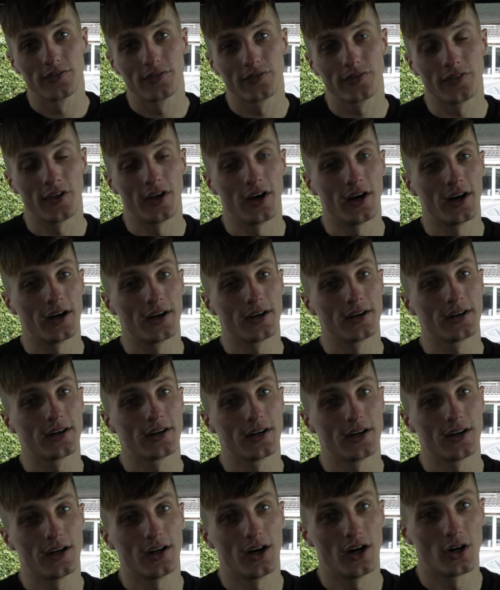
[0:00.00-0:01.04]
that
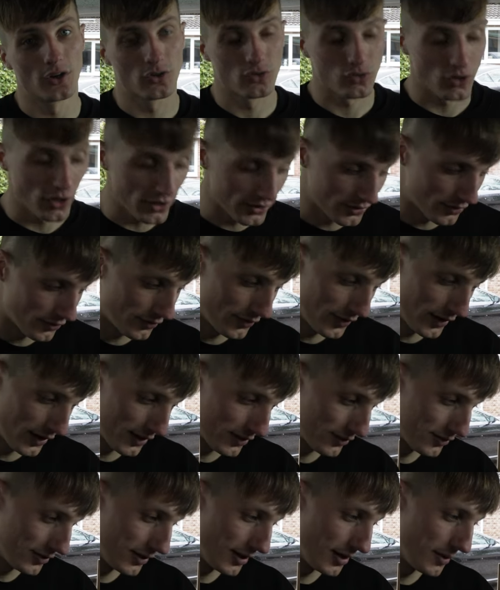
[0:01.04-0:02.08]
I tried to
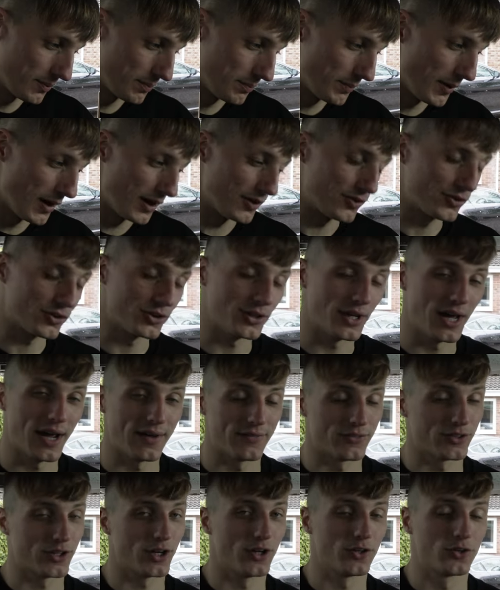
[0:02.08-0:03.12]
fix it, but it's gonna
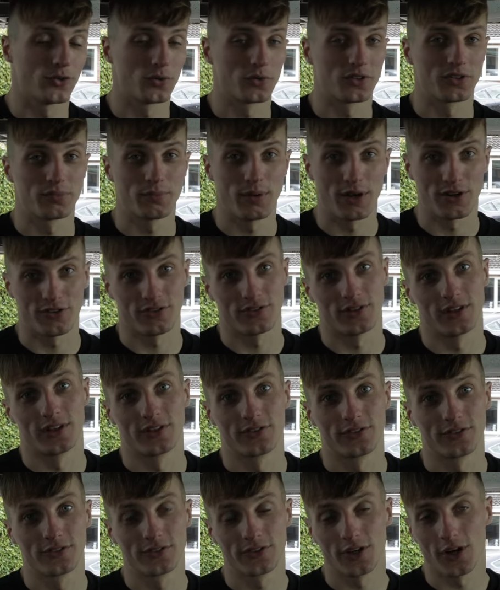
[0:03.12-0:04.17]
have to go to a
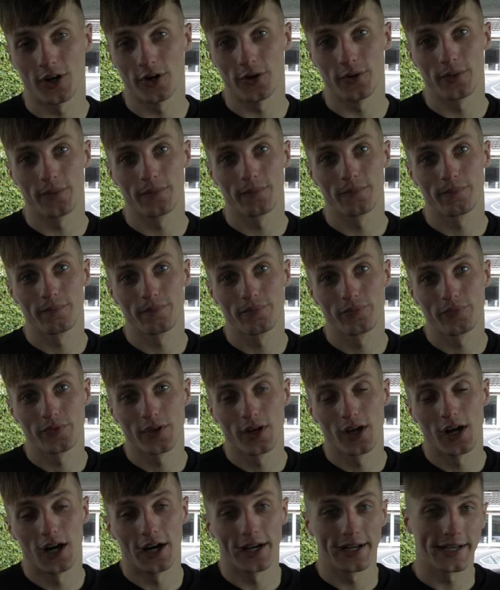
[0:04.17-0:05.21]
specialist. So
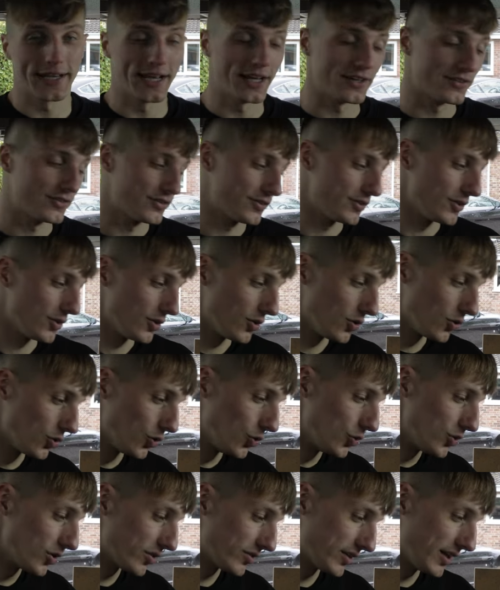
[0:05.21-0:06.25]
I guess
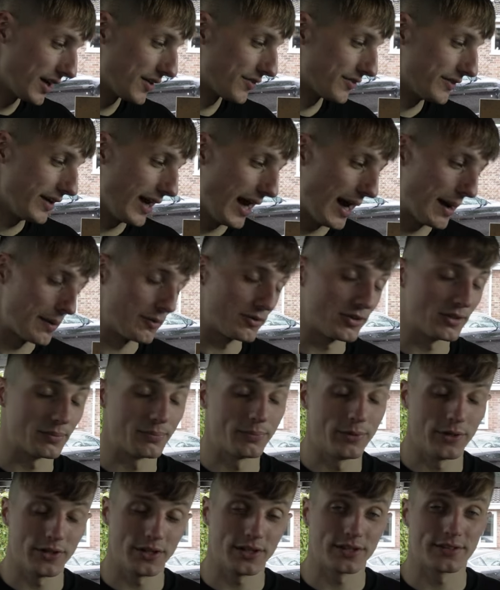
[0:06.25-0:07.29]
all that's left now is to
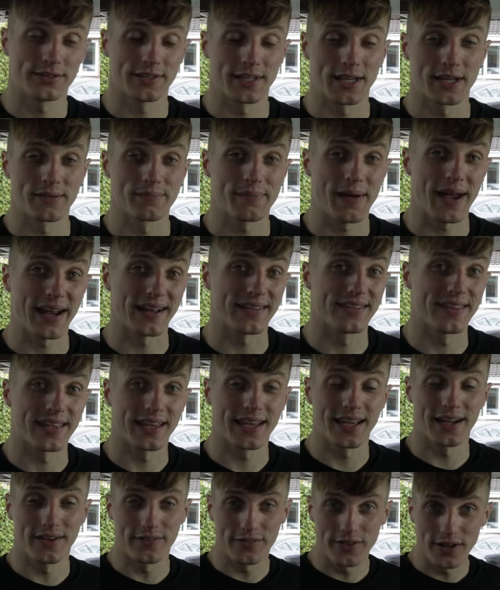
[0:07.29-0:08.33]
put this thing back
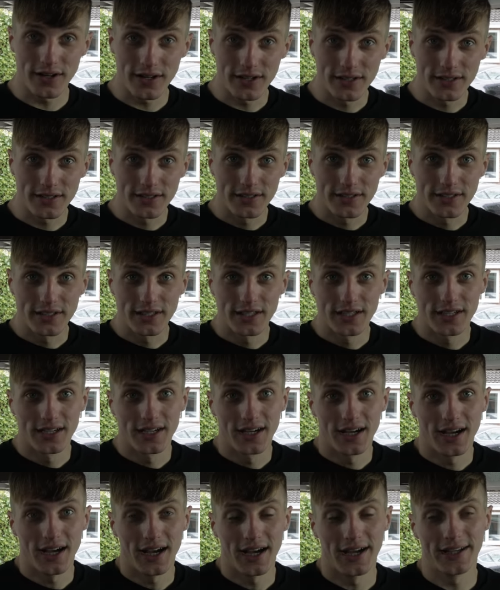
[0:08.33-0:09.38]
together
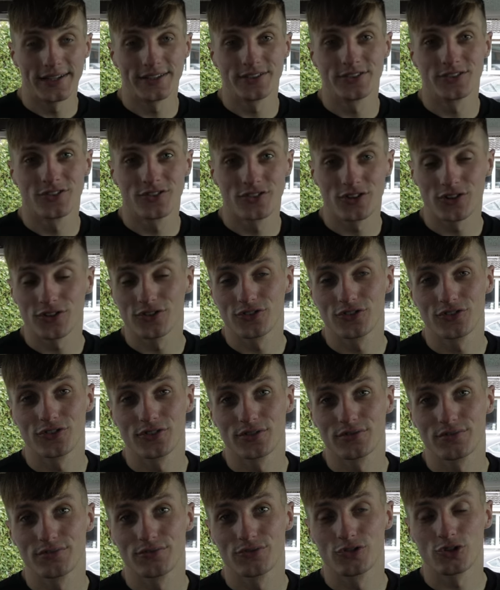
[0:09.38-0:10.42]
and
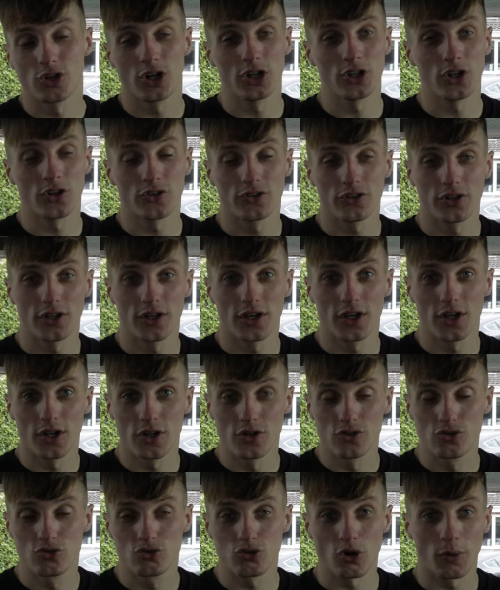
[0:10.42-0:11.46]
just try not
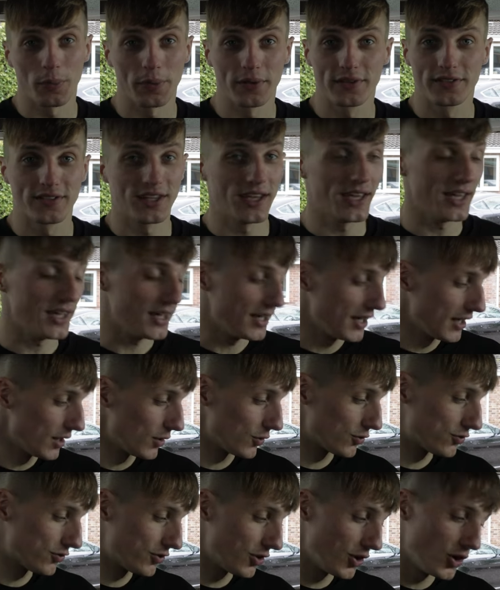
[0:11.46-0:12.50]
to drop a tear
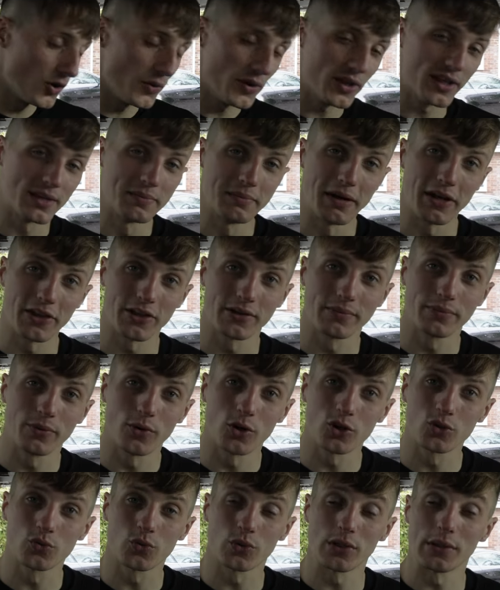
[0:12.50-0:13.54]
or two in the
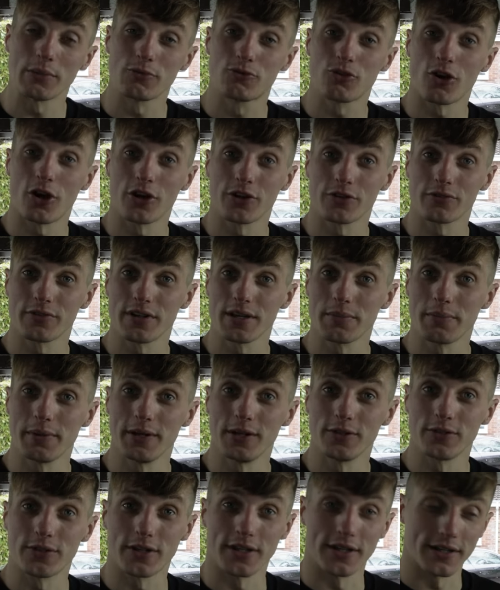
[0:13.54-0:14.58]
motherboard when I'm trying to
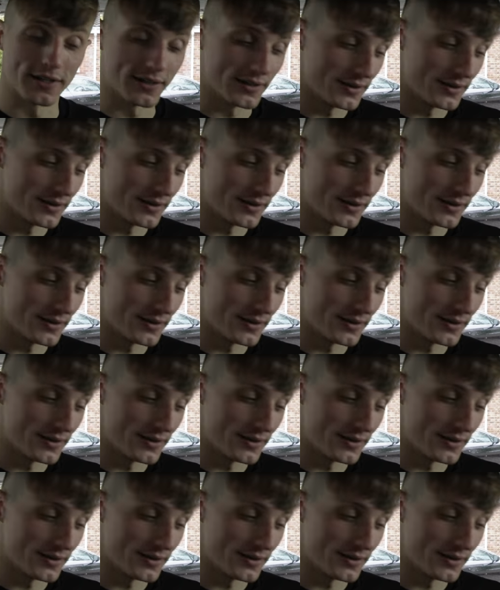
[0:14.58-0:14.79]
rebuild it.